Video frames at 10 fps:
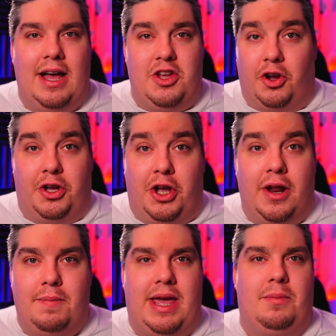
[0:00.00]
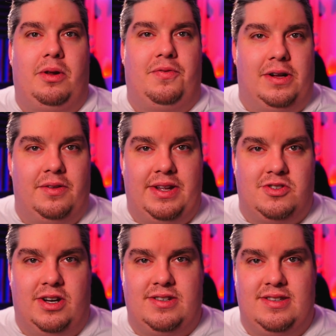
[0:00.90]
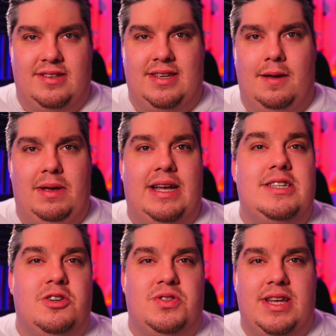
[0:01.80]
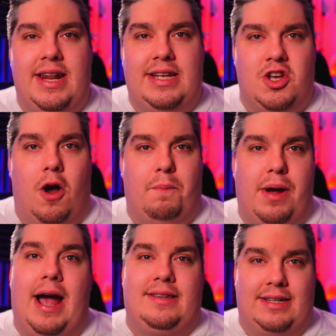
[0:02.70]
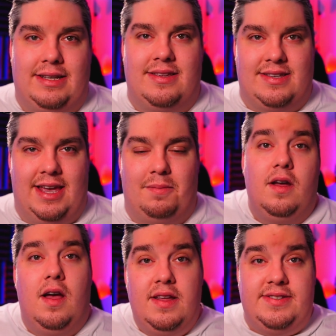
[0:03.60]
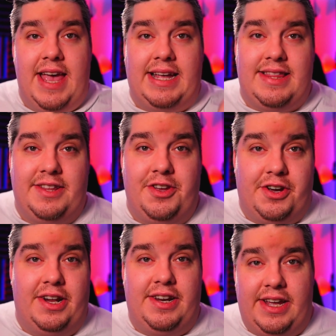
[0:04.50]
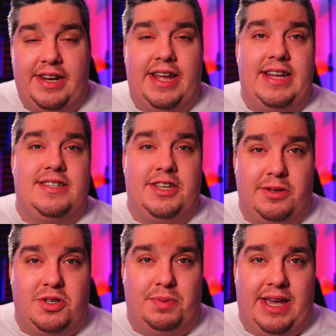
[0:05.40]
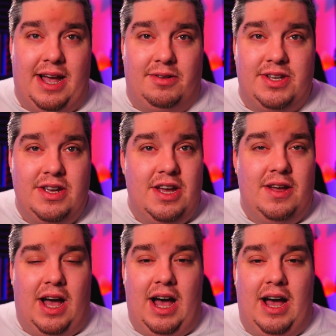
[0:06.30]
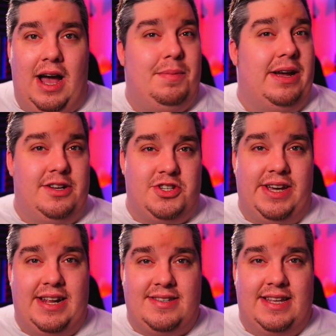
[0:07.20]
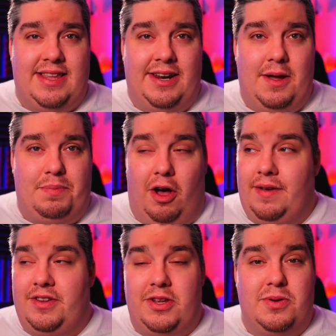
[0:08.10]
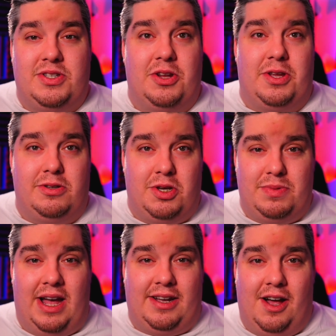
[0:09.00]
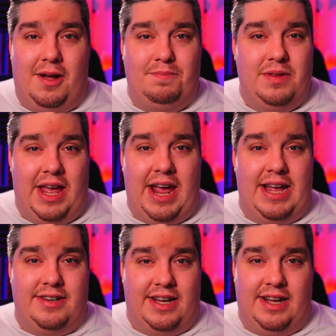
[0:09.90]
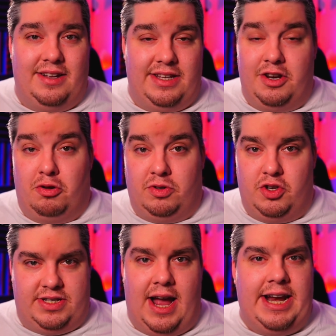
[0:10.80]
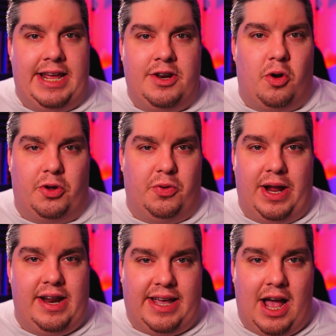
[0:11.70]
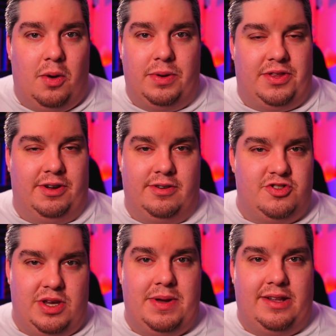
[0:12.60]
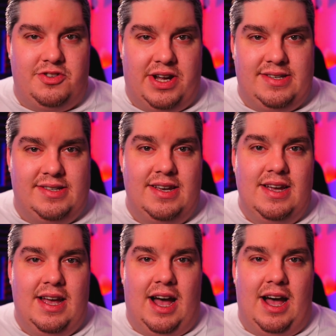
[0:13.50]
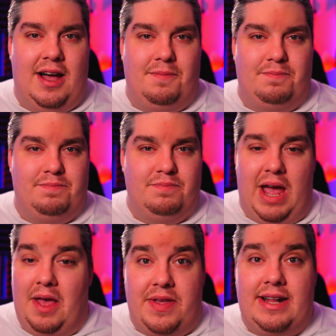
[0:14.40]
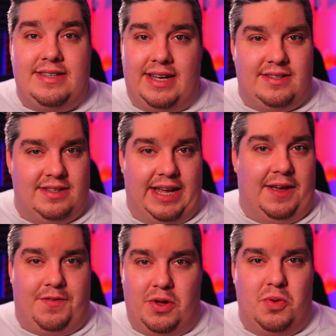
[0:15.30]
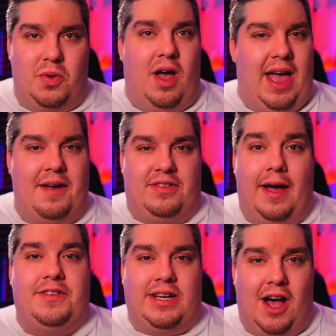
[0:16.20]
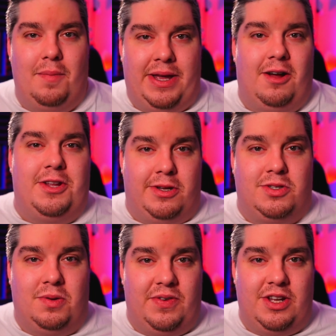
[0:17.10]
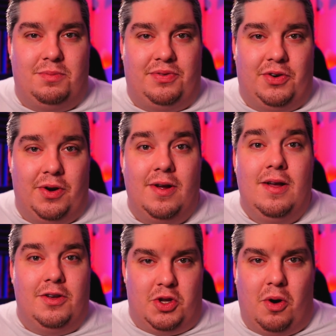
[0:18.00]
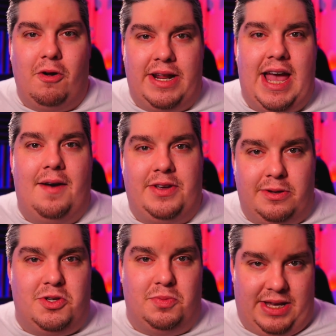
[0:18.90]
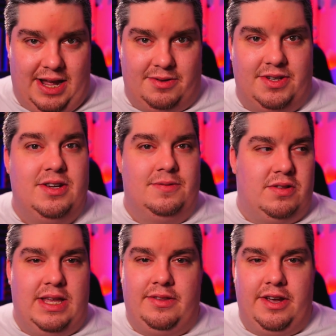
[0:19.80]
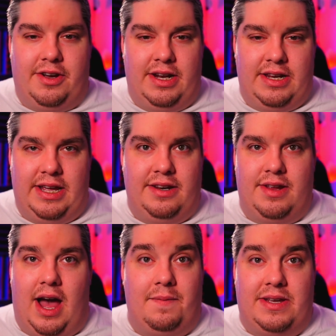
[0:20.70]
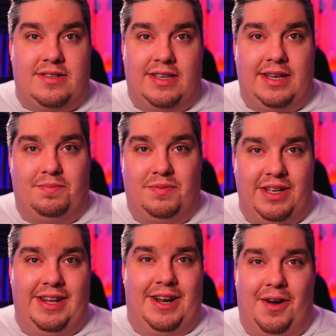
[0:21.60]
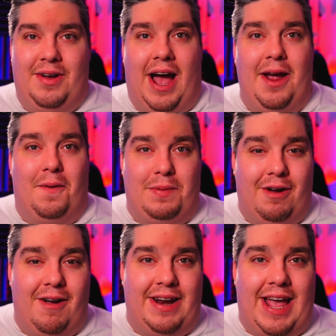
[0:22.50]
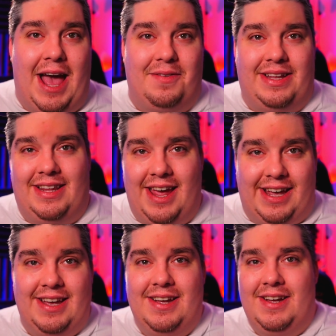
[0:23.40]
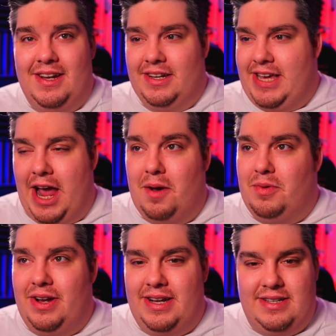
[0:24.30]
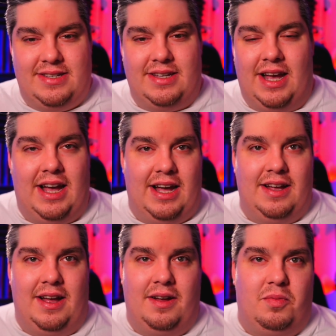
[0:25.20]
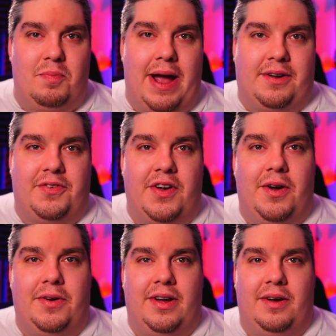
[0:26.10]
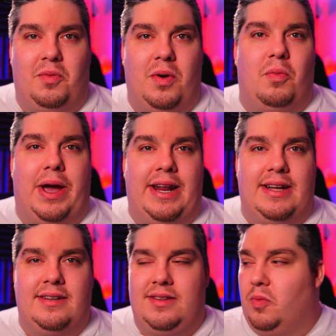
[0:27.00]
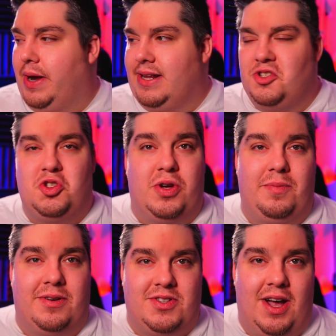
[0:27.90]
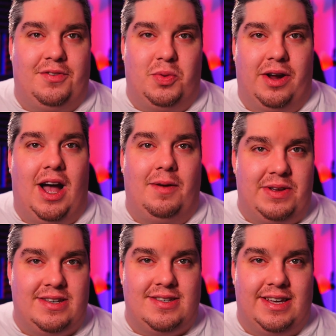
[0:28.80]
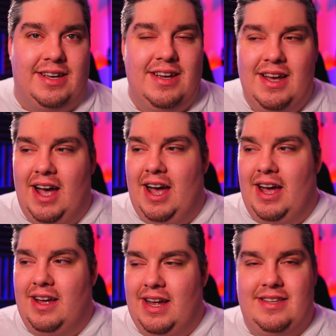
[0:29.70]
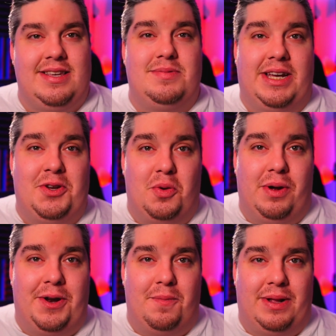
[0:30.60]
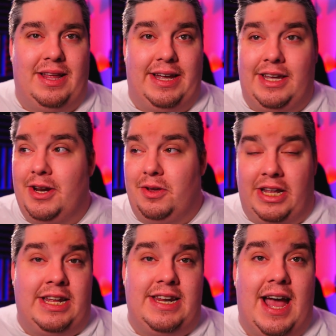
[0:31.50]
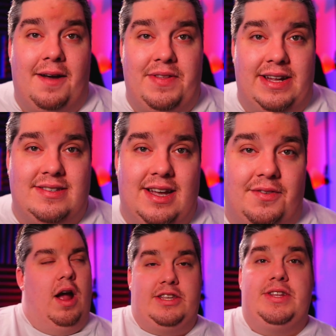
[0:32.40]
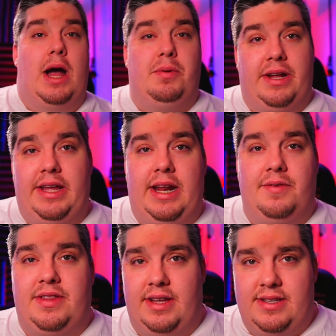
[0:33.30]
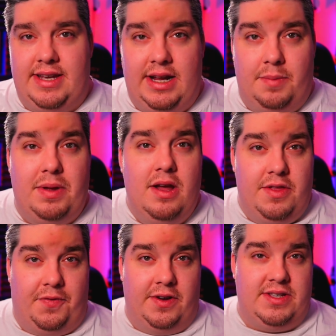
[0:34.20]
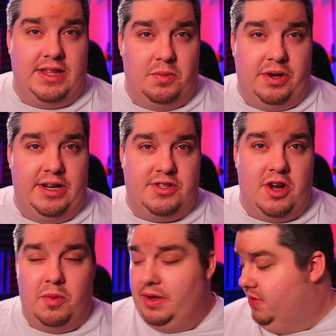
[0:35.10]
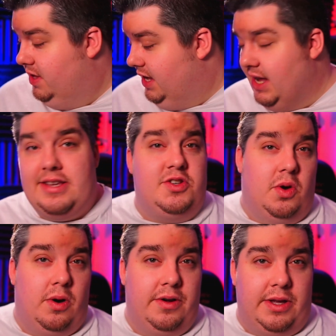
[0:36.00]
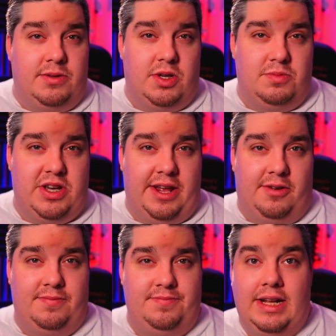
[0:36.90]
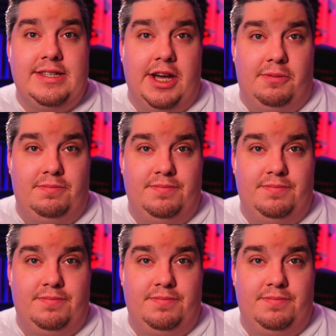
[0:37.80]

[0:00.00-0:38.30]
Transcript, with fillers: You're going to be able to follow the instructions the same because their settings are practically the same. Second thing that you're going to need is a YouTube account. I'm not going to show you how to set that up. All you have to do is go to youtube.com and, you know, sign in or create an account with your Gmail address. And that's it. Like, if you have left a comment on a YouTube video before, you already have a YouTube account. Third thing that you're going to need, obviously, you know, I hope you already have it, like cameras, a microphone, a way to stream your software. Obviously, that seems like a no-brainer, but, like, you know, you need to have that stuff. Now we're gonna get everything set up. The first thing that we're gonna start with is your YouTube channel. Let's go. All